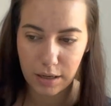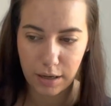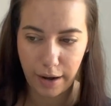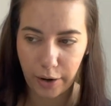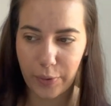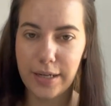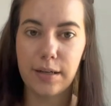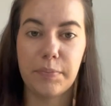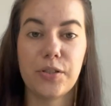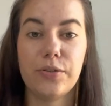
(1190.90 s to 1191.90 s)
a great
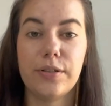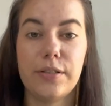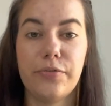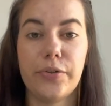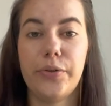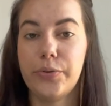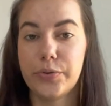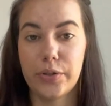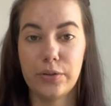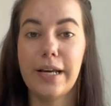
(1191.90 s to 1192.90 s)
opportunity for you.
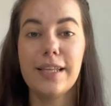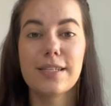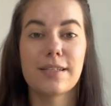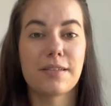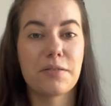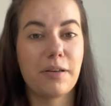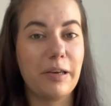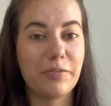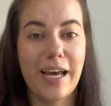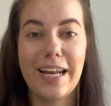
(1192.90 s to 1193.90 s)
So if
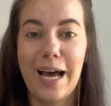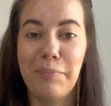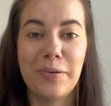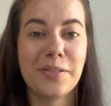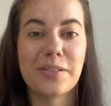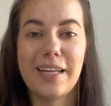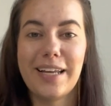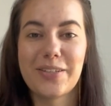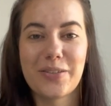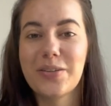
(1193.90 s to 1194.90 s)
that happens,
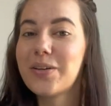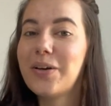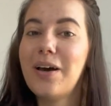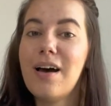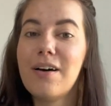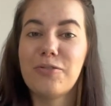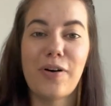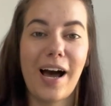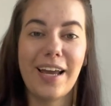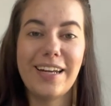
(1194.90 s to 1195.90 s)
that's
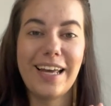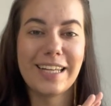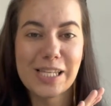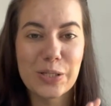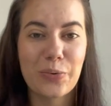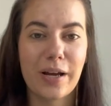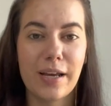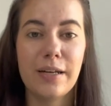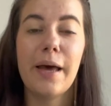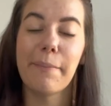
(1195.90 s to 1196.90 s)
fine and it's
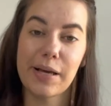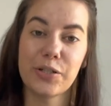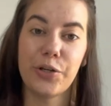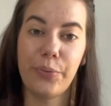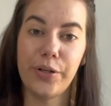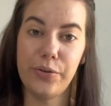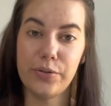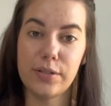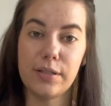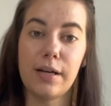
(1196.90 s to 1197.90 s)
great because you will use
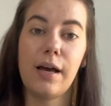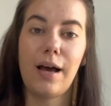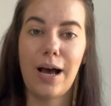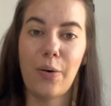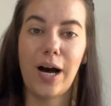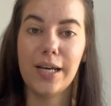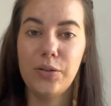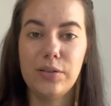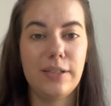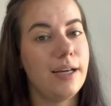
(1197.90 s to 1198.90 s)
it. How I do
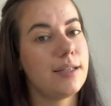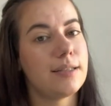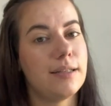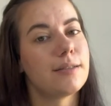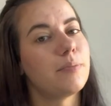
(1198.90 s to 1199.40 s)
this is by